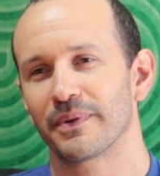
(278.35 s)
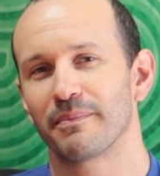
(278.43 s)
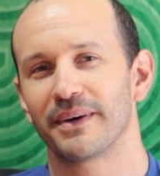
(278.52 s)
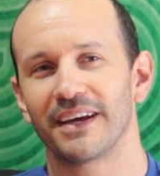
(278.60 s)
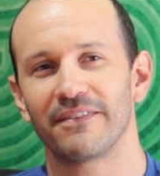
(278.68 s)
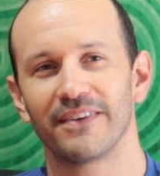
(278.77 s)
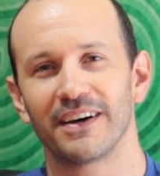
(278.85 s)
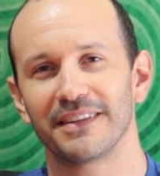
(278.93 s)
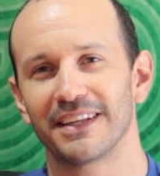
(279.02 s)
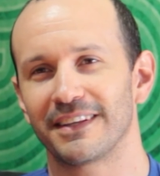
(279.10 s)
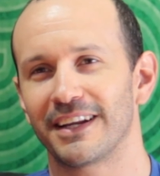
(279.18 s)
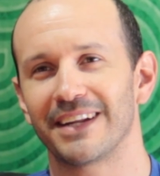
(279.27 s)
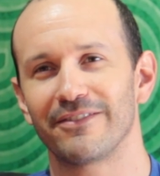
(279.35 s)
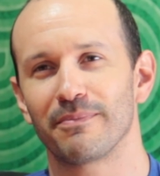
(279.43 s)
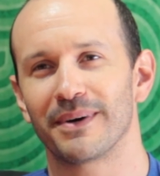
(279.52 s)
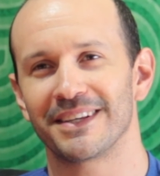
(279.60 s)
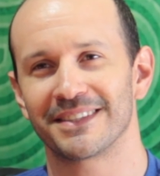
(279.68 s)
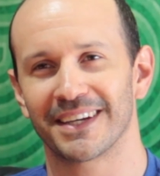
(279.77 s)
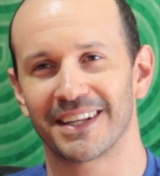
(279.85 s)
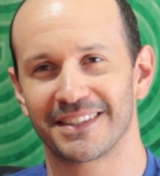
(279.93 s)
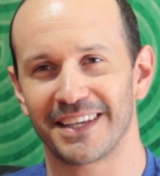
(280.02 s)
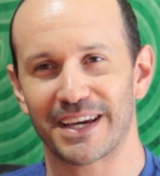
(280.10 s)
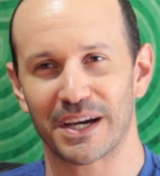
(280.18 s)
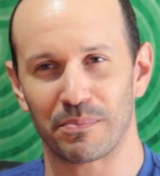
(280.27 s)
But I found out that not everybody's going to
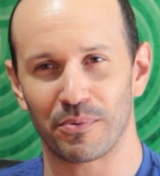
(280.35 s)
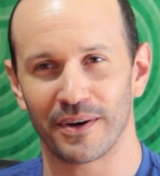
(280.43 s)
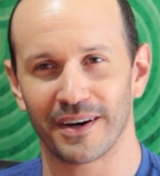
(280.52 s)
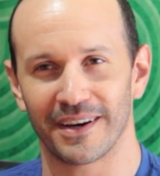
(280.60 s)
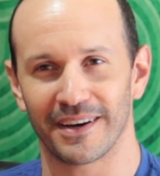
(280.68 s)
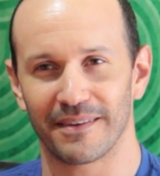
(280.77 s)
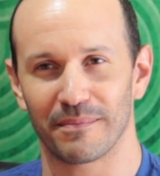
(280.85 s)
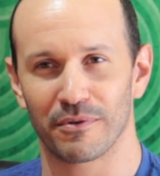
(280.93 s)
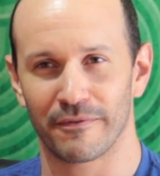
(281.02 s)
take capoeira